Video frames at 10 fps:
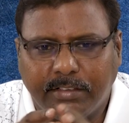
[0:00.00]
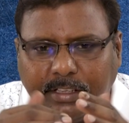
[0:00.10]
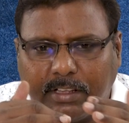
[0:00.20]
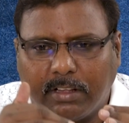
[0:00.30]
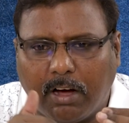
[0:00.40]

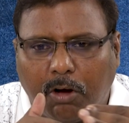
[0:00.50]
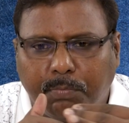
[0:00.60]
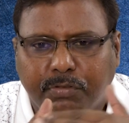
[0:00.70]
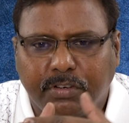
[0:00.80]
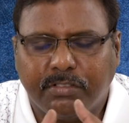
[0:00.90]
These are the
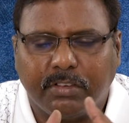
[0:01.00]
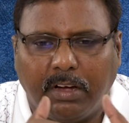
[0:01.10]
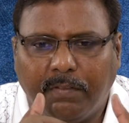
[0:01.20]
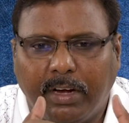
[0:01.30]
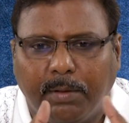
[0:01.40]
options
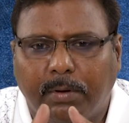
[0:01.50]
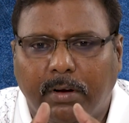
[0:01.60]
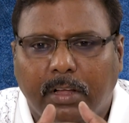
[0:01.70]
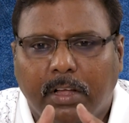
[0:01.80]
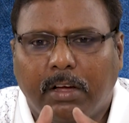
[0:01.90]

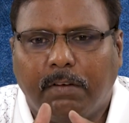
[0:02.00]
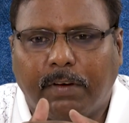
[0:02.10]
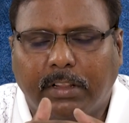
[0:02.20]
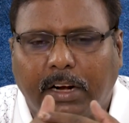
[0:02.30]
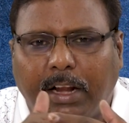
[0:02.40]
available
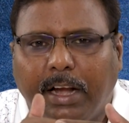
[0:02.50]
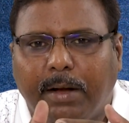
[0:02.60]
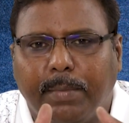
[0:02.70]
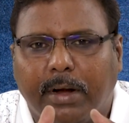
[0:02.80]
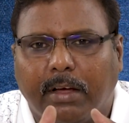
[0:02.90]
for the
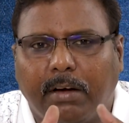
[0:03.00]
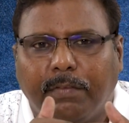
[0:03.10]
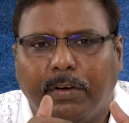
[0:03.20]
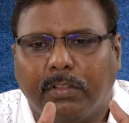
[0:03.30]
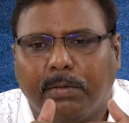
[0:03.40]
treatment of
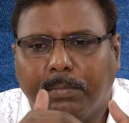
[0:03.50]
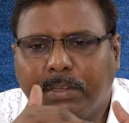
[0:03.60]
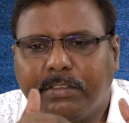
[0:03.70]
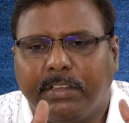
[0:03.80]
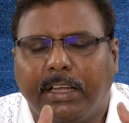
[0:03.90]
the
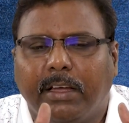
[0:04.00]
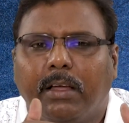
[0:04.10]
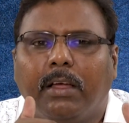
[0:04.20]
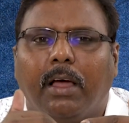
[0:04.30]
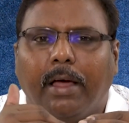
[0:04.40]
missing
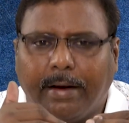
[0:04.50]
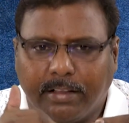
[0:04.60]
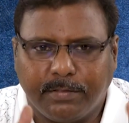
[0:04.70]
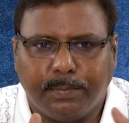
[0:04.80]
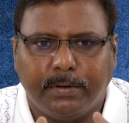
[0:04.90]

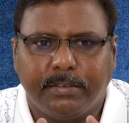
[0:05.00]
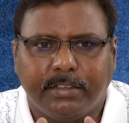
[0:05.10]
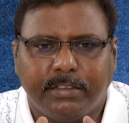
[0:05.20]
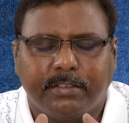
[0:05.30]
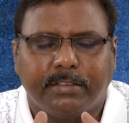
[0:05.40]

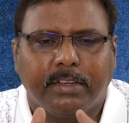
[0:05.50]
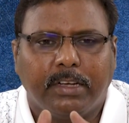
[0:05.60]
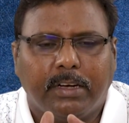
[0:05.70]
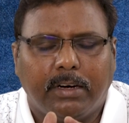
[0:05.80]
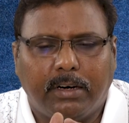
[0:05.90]
responses
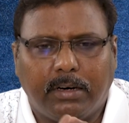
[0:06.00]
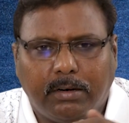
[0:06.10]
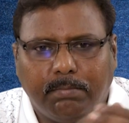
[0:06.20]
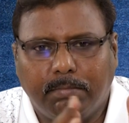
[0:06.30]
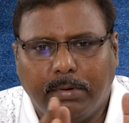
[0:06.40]

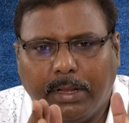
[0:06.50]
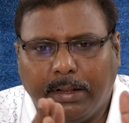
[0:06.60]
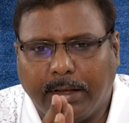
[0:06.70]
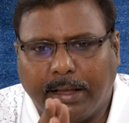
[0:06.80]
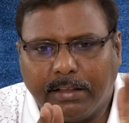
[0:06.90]
in
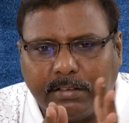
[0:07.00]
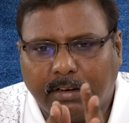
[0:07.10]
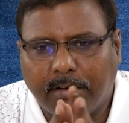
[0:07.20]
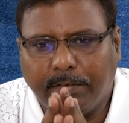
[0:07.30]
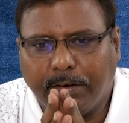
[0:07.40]
the case
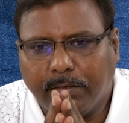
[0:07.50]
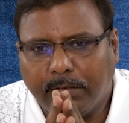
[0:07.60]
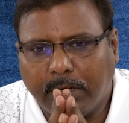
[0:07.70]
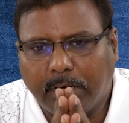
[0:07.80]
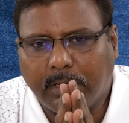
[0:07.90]
of
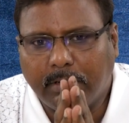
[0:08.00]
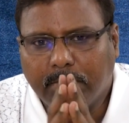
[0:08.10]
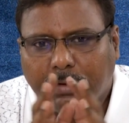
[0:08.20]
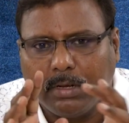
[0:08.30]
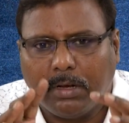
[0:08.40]
the
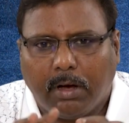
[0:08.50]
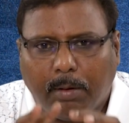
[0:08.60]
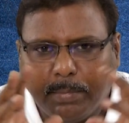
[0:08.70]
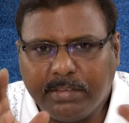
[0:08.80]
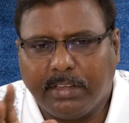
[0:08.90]

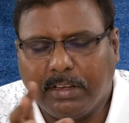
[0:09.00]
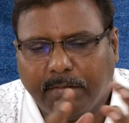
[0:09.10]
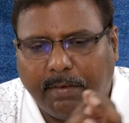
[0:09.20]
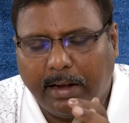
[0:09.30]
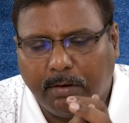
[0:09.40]

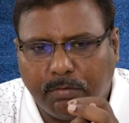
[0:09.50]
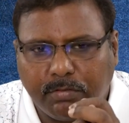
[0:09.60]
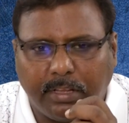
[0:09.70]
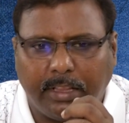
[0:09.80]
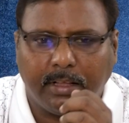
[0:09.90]
missing
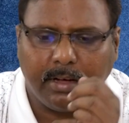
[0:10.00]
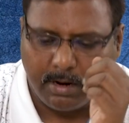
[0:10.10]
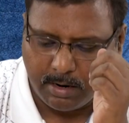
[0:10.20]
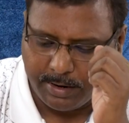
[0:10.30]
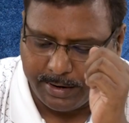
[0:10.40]
values in the
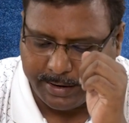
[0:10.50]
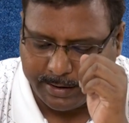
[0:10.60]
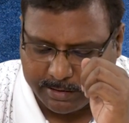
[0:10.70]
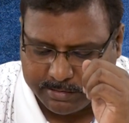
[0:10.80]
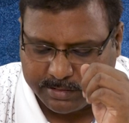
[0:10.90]

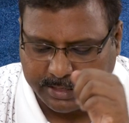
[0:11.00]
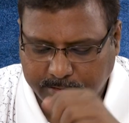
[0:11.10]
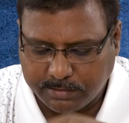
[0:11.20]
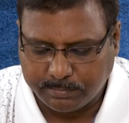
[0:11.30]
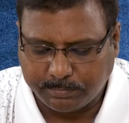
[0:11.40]
data set.